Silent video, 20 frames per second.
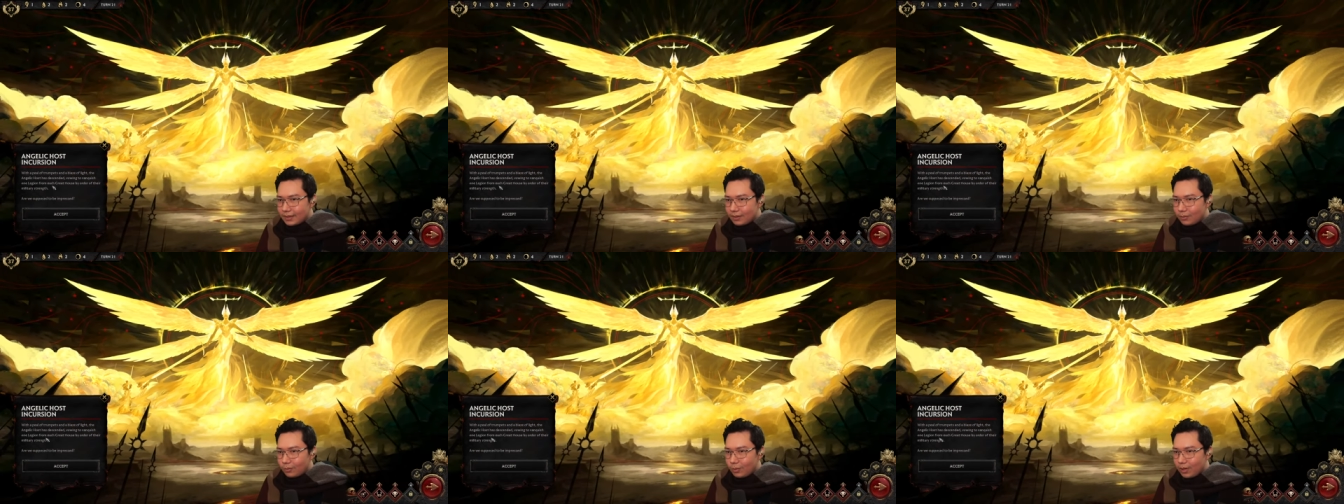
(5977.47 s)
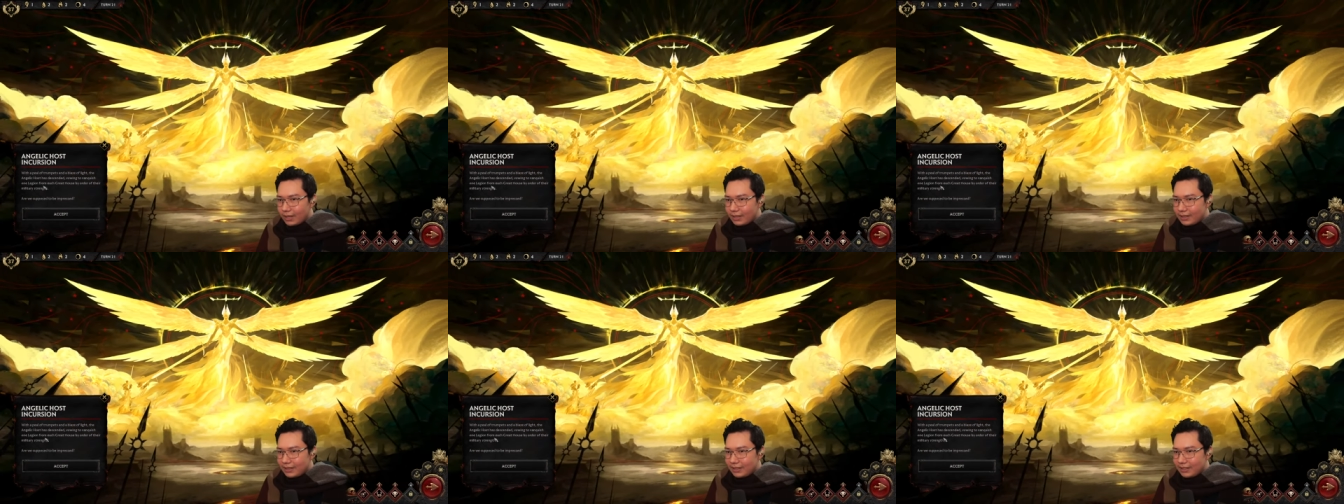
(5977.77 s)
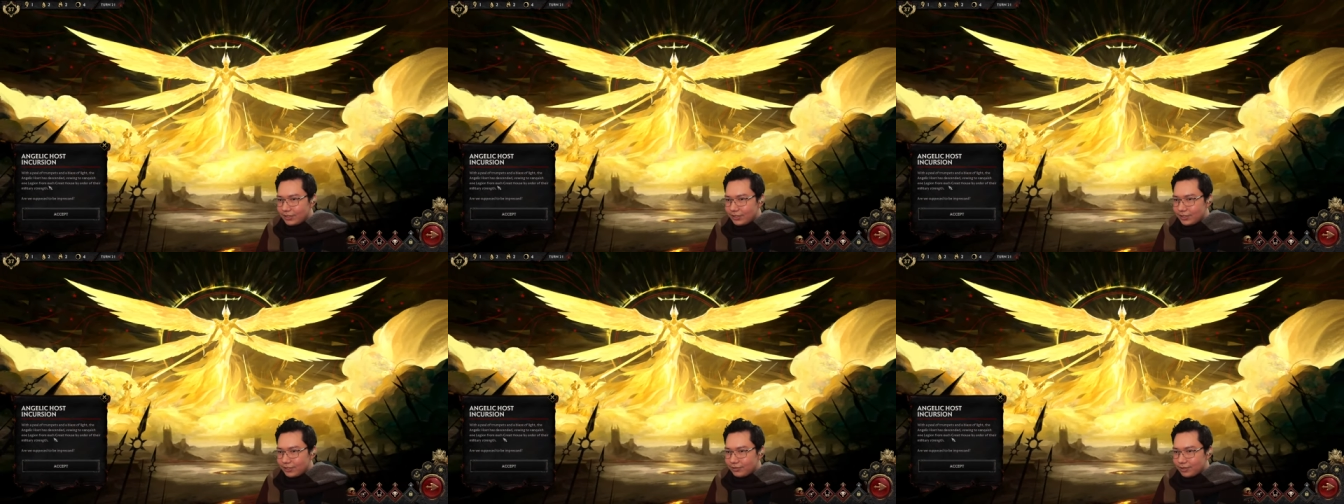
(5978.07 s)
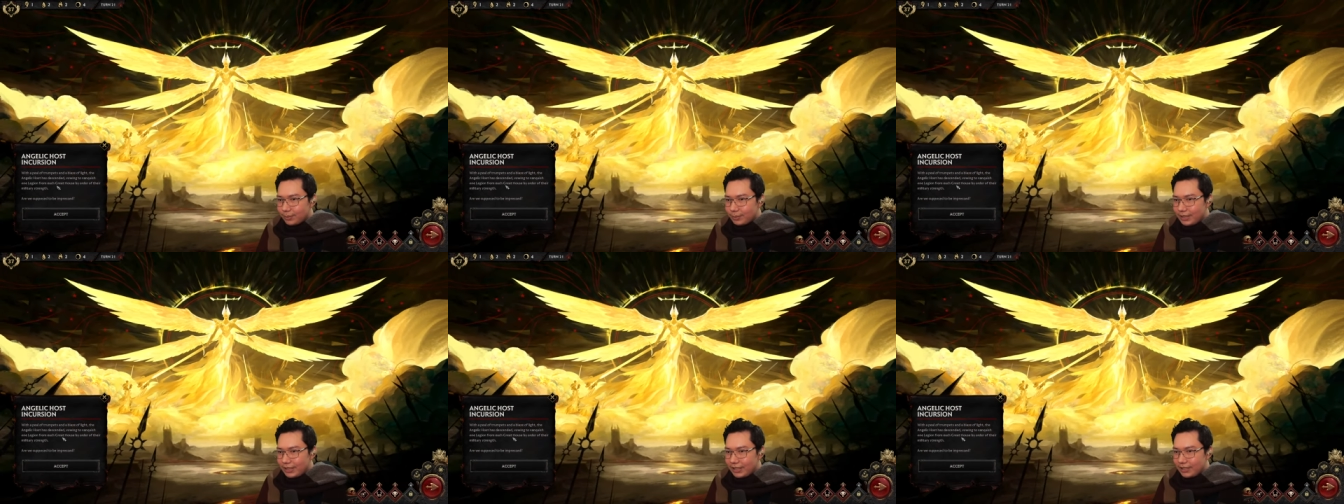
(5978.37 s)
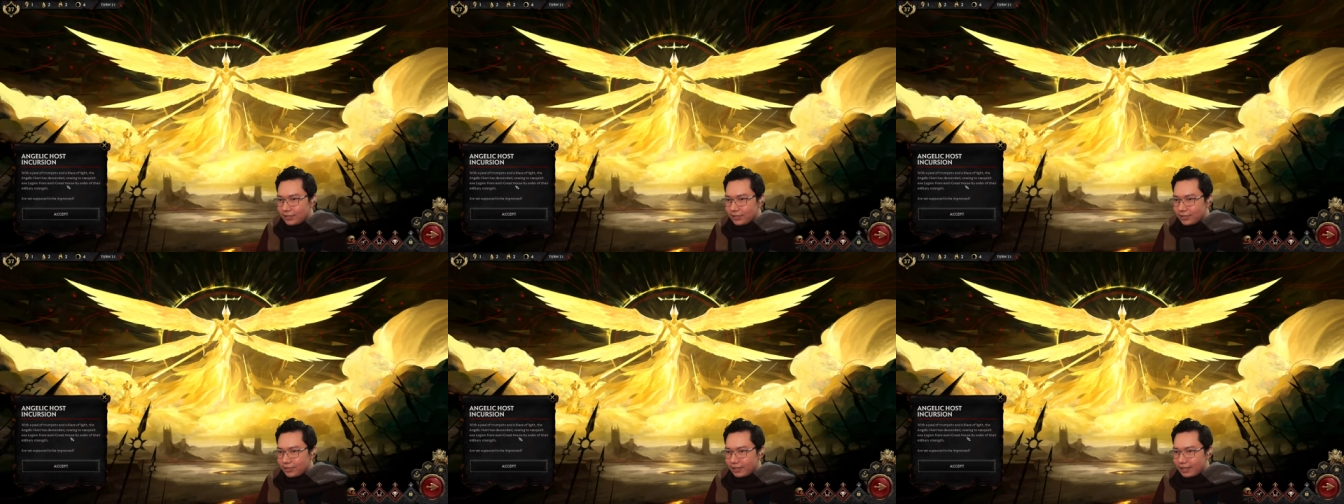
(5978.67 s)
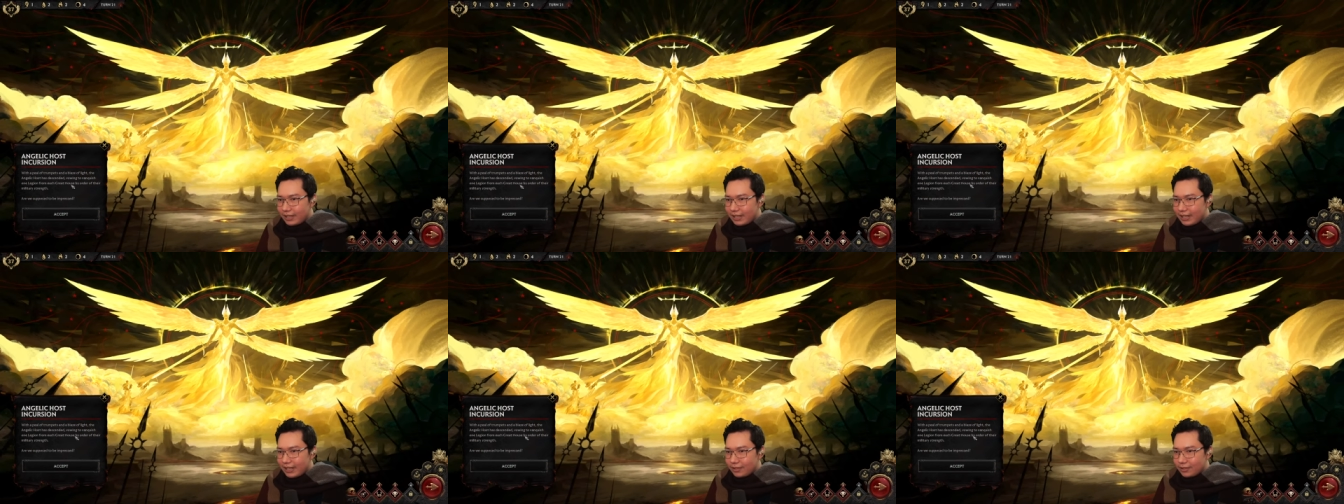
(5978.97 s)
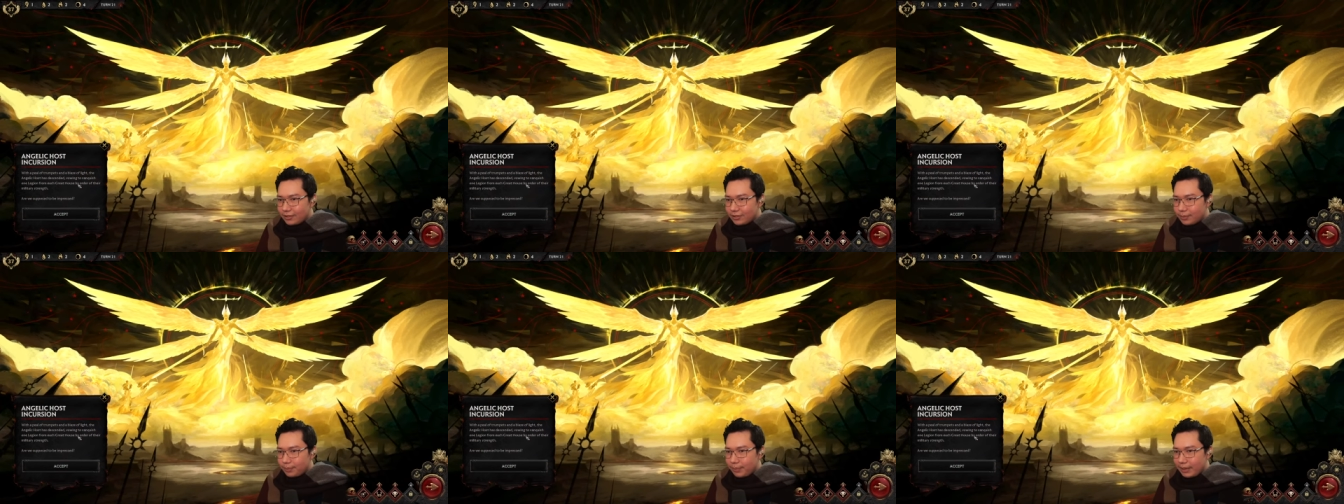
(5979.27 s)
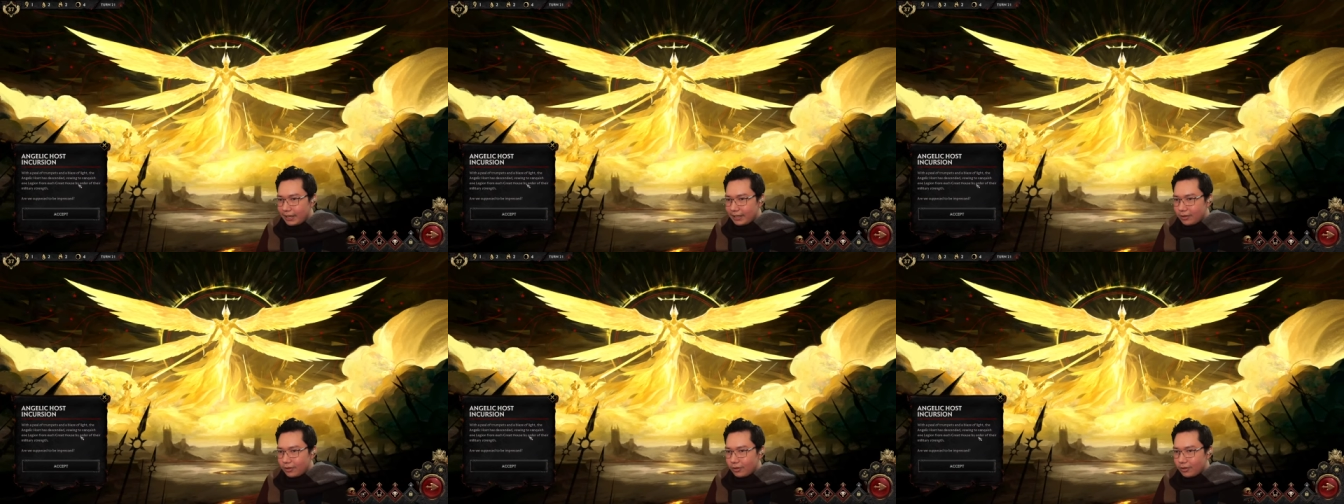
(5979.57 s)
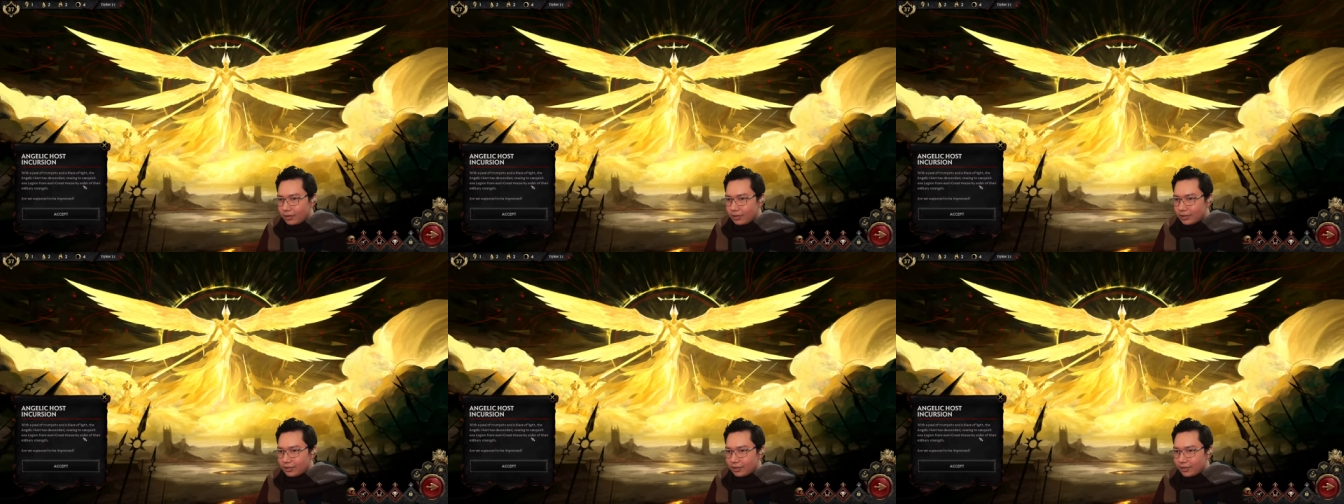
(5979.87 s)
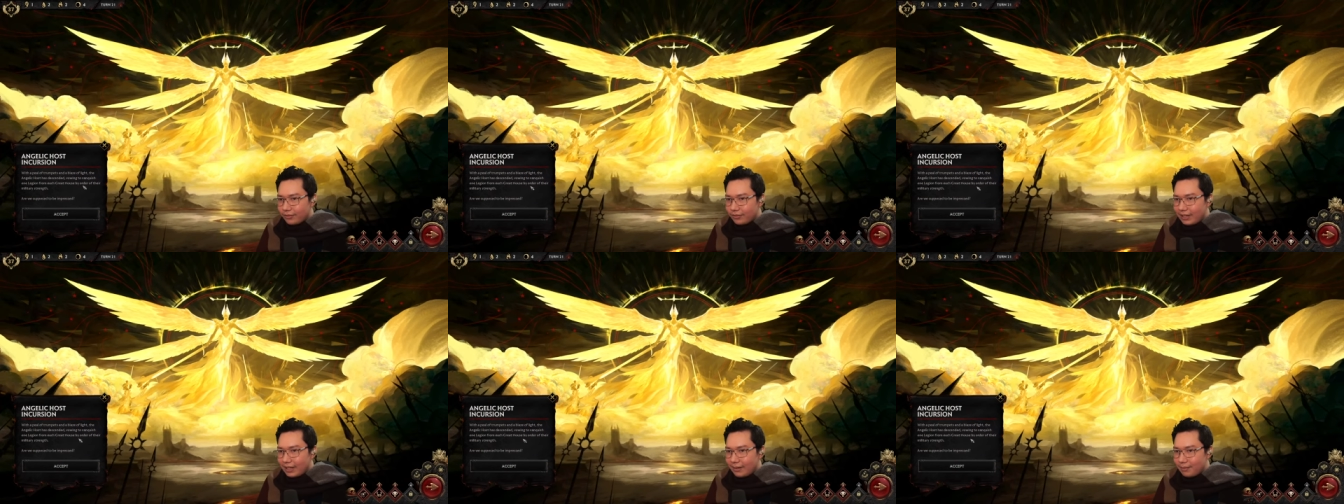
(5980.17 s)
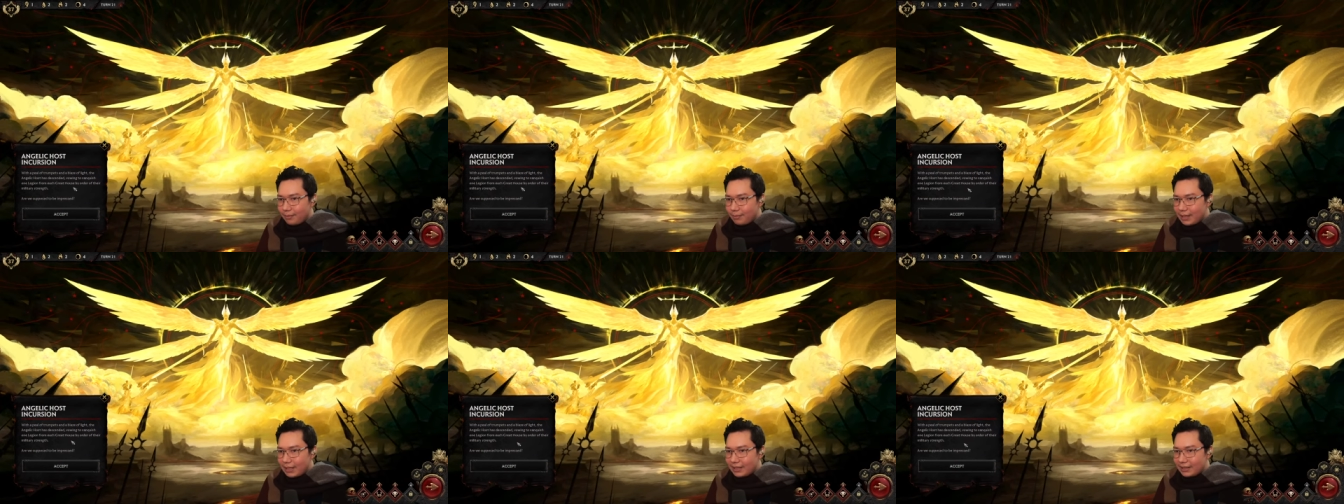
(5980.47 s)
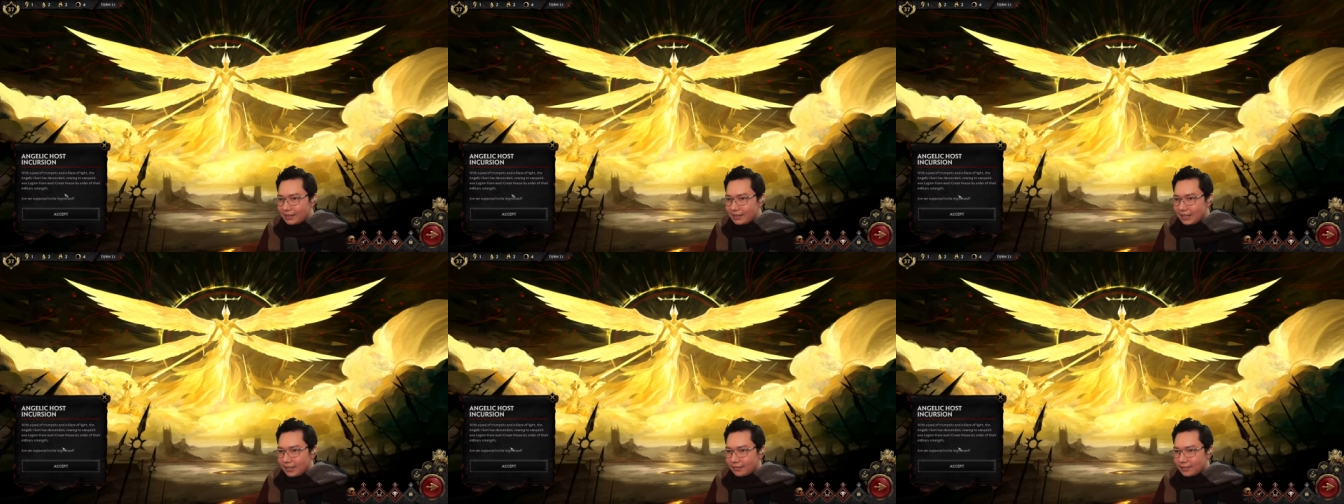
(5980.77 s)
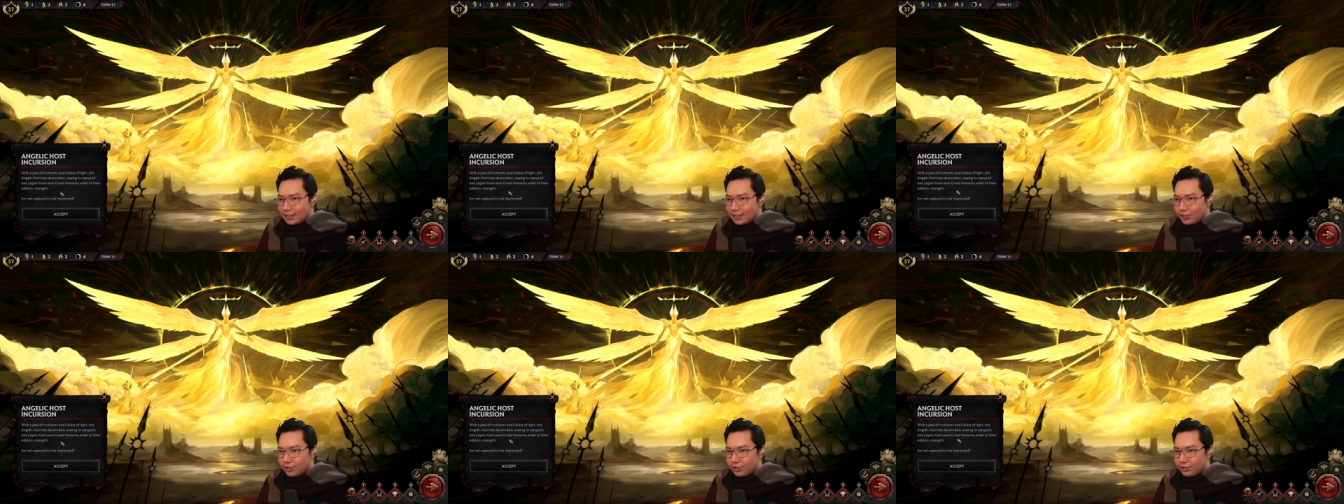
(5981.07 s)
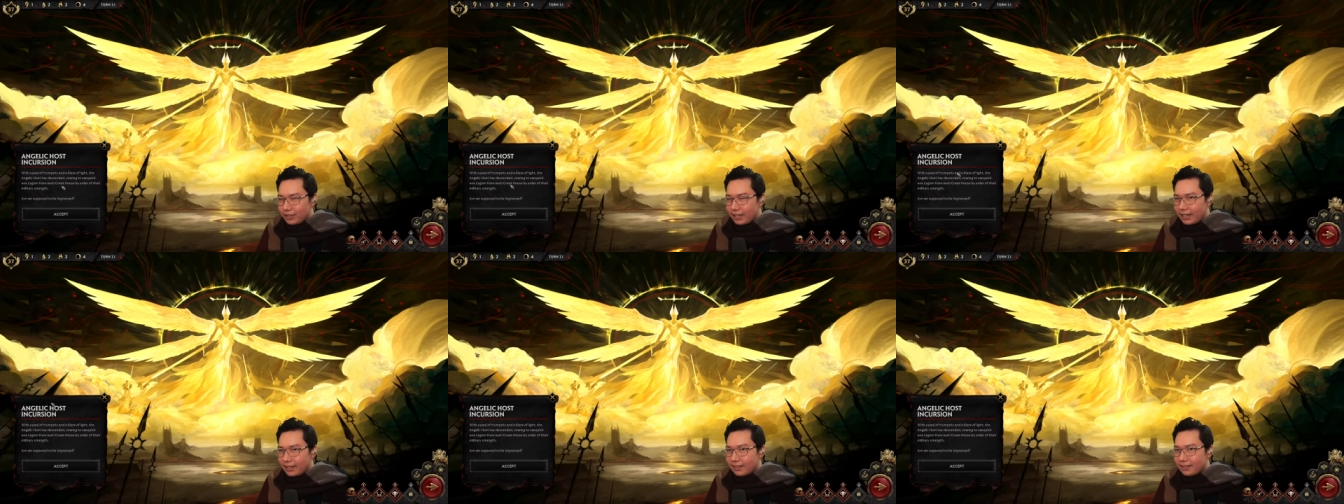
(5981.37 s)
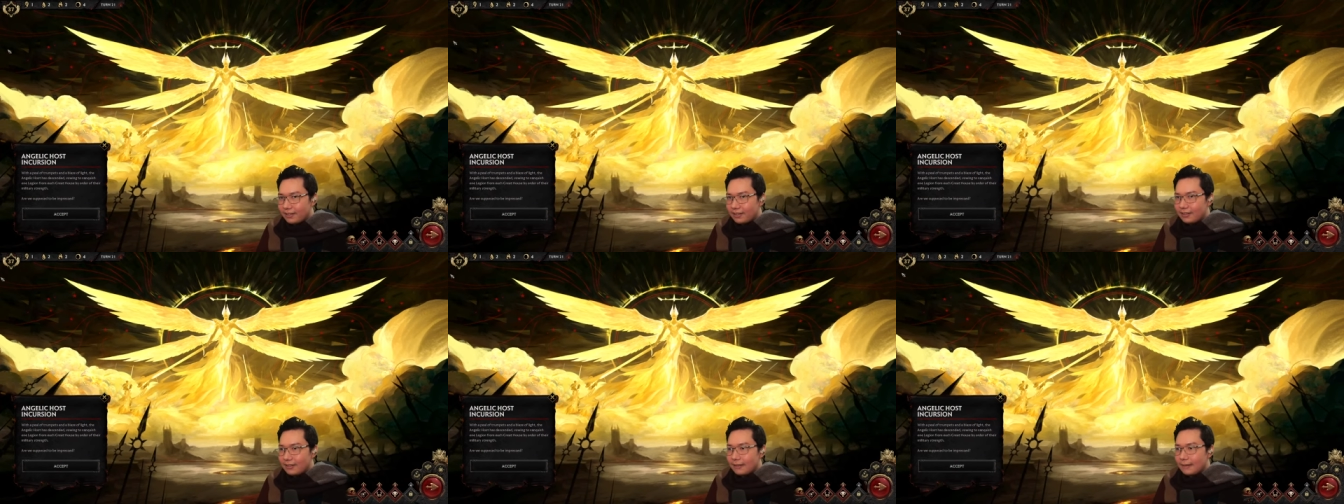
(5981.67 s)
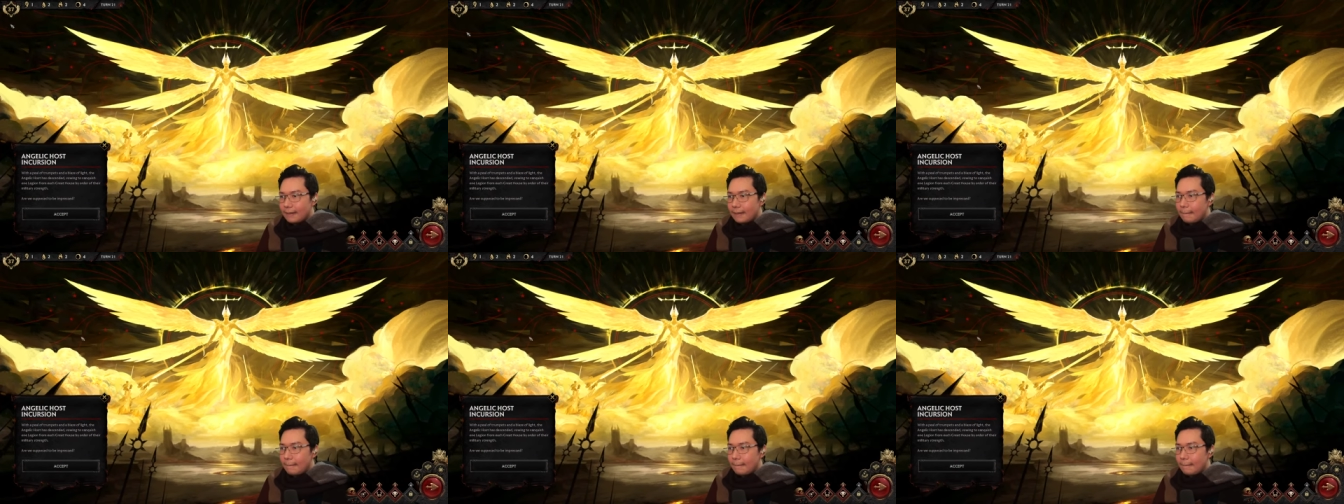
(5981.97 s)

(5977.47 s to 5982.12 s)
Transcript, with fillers: One legion from each great house by order of their military strength.